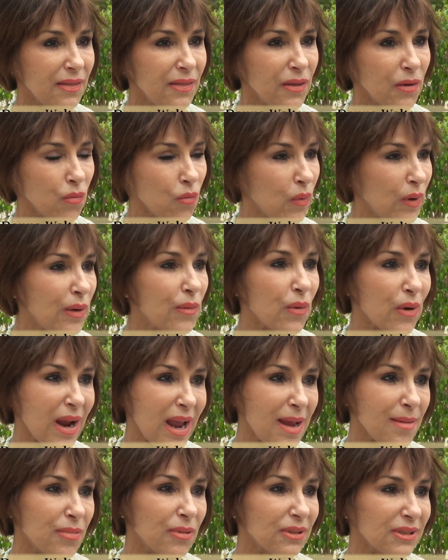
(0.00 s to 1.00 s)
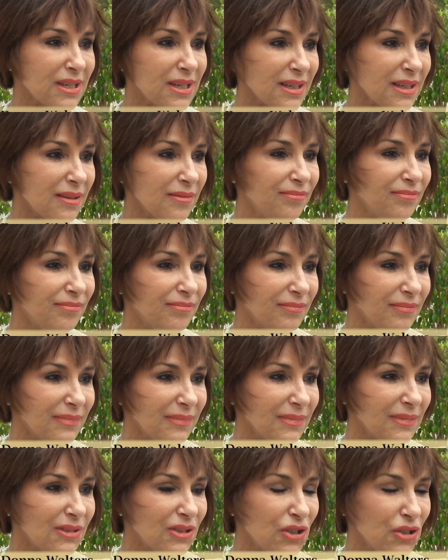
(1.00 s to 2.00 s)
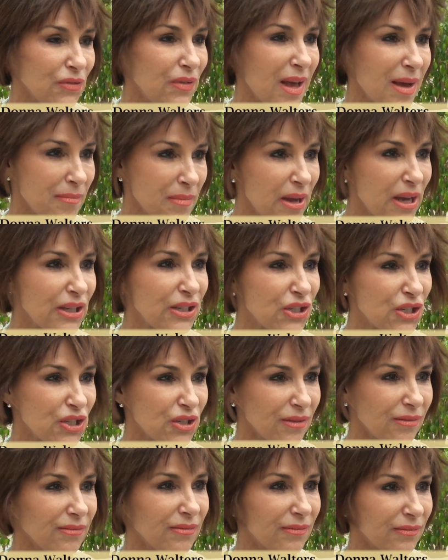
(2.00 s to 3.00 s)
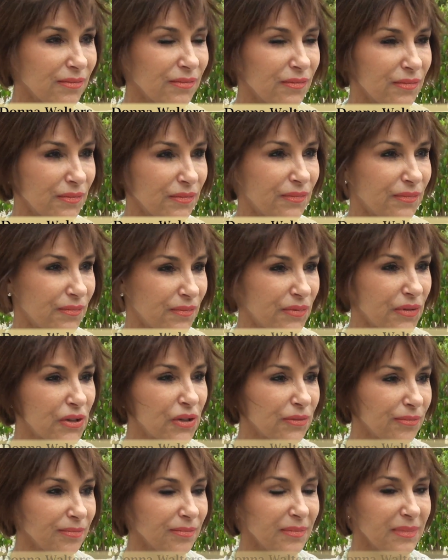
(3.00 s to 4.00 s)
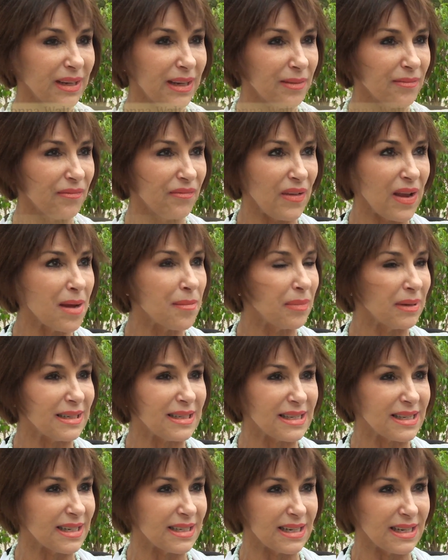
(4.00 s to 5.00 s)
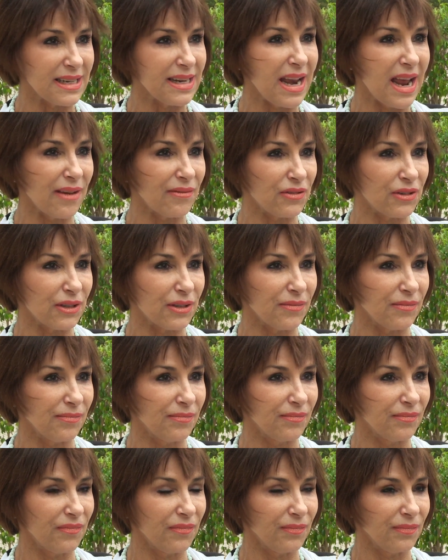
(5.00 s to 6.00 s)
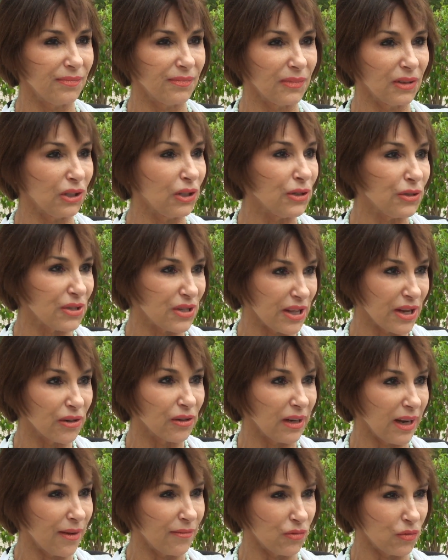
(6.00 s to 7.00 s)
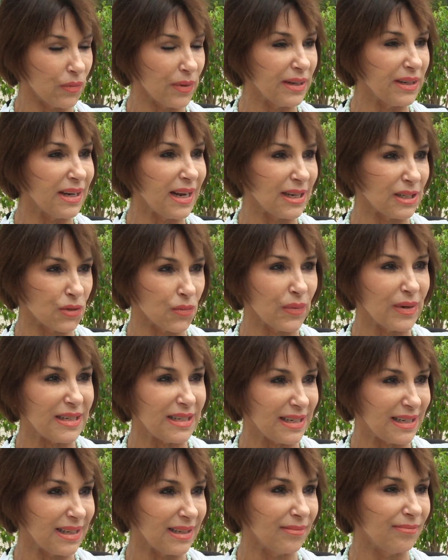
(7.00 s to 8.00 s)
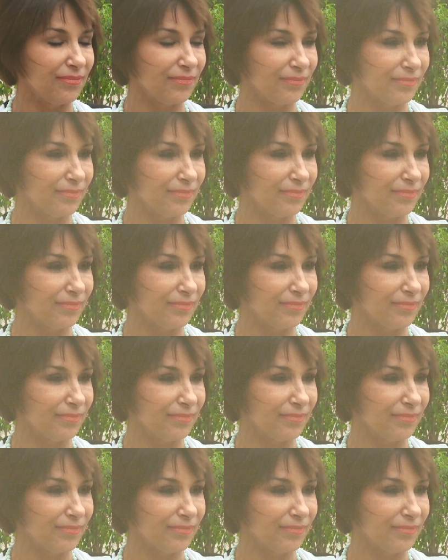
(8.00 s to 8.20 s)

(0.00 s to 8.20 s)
that we were able to do that much for families that didn't have to lose their loved one as we did.